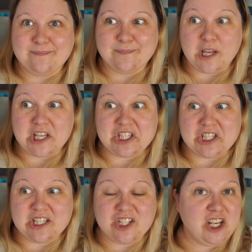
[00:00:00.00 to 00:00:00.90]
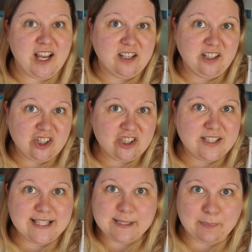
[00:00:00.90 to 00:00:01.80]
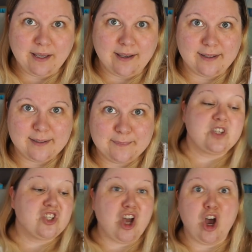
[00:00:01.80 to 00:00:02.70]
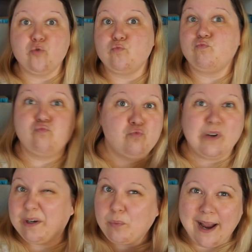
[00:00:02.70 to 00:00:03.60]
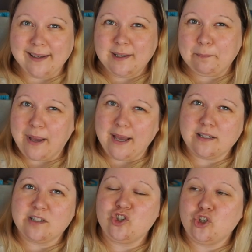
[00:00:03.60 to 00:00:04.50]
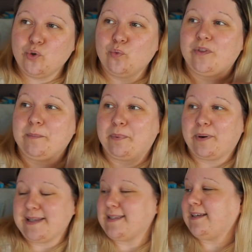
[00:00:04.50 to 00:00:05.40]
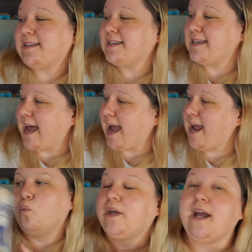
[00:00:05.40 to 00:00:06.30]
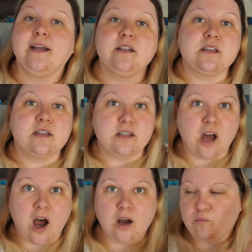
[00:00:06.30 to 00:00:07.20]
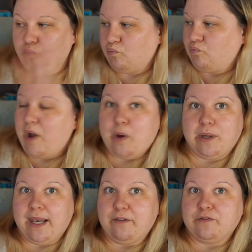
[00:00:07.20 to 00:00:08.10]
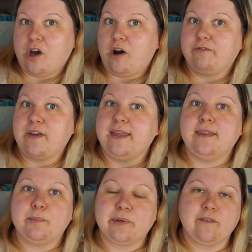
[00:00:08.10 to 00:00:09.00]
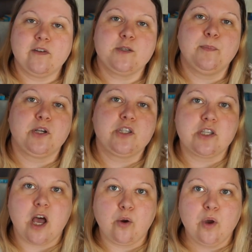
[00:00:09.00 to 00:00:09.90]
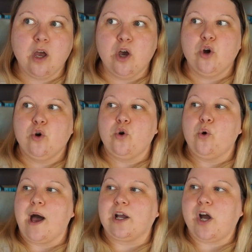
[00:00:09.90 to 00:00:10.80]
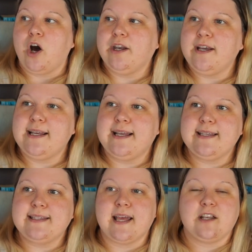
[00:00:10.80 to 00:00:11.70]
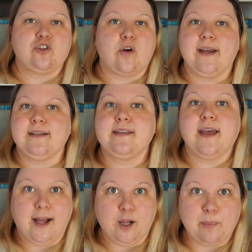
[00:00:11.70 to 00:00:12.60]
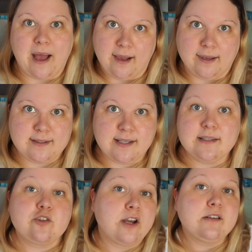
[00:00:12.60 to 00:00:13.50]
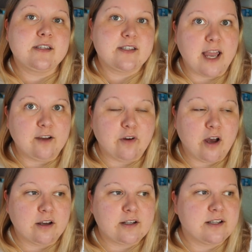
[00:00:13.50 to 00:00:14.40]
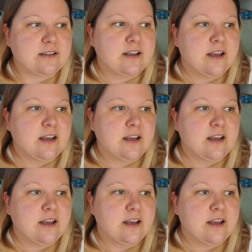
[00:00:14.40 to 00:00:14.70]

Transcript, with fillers: Because she kind of just disappeared. So rewinding back to the present day, we kind of start where we left off in the previous book. So Connor is trying to help Alex. He's trying to save her because,